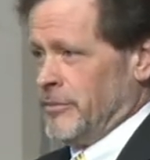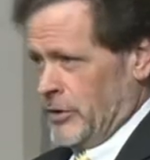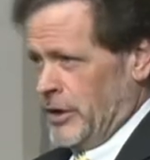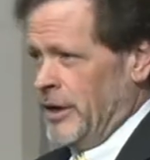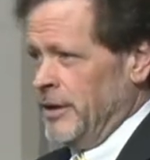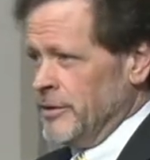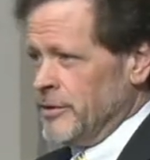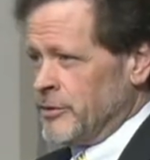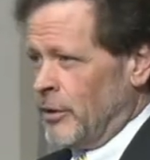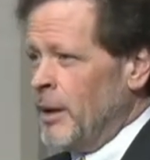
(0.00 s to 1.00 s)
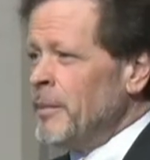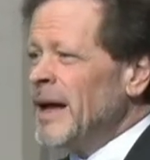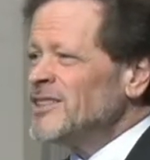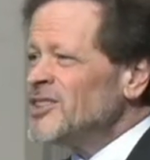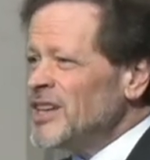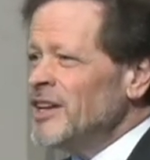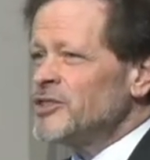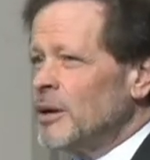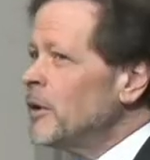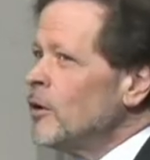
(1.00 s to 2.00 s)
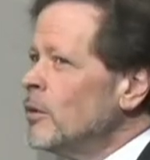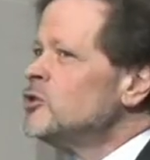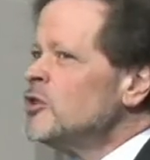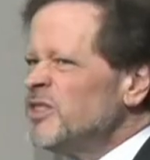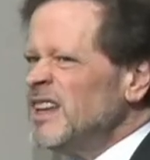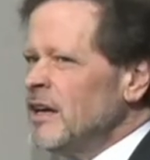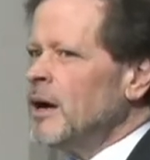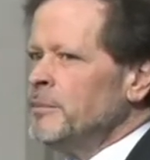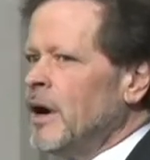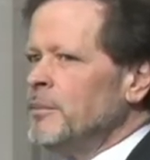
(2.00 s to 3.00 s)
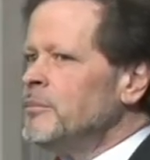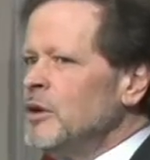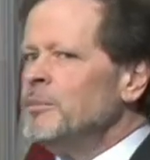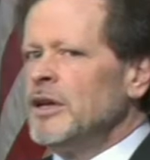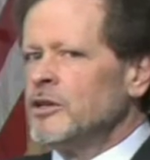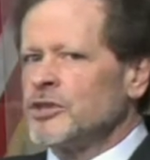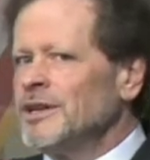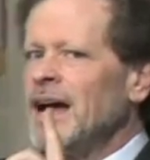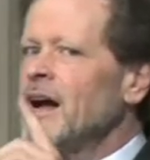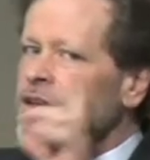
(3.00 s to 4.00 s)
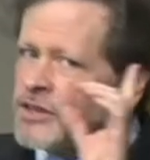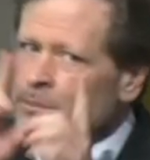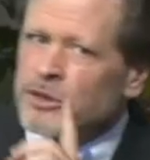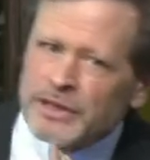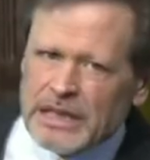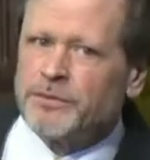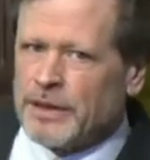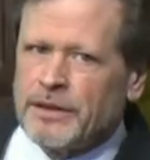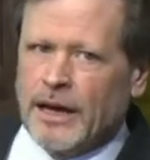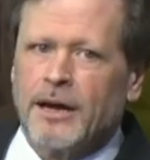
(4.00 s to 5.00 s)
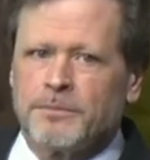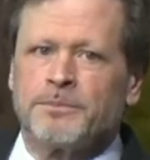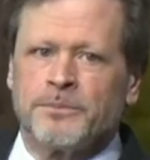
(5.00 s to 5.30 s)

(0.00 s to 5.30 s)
Okay? So I'm about to say something. I don't want you to think I'm diminishing that, because I believe in that.